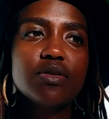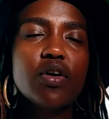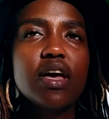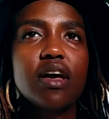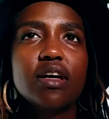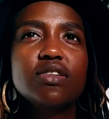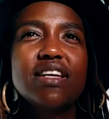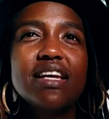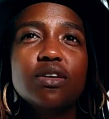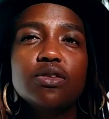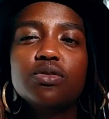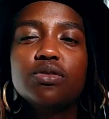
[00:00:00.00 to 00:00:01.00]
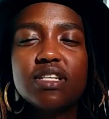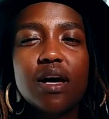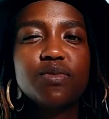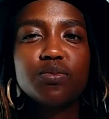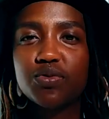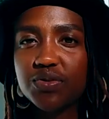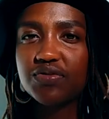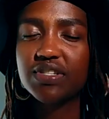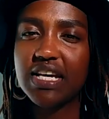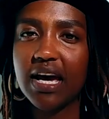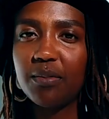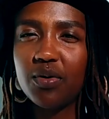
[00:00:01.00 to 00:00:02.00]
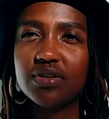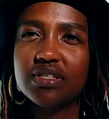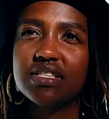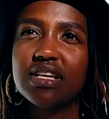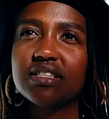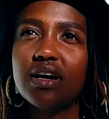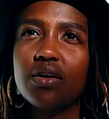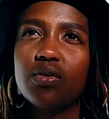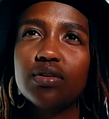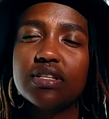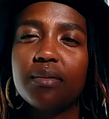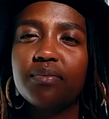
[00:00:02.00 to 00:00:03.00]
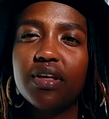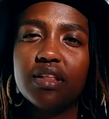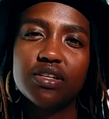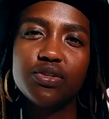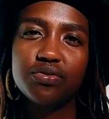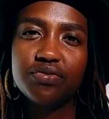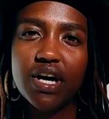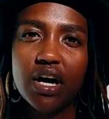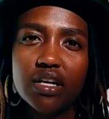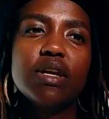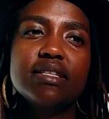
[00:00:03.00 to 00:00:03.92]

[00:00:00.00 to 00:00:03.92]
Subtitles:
it'll end on good terms most of the time because it's such a wholesome thing that you've done.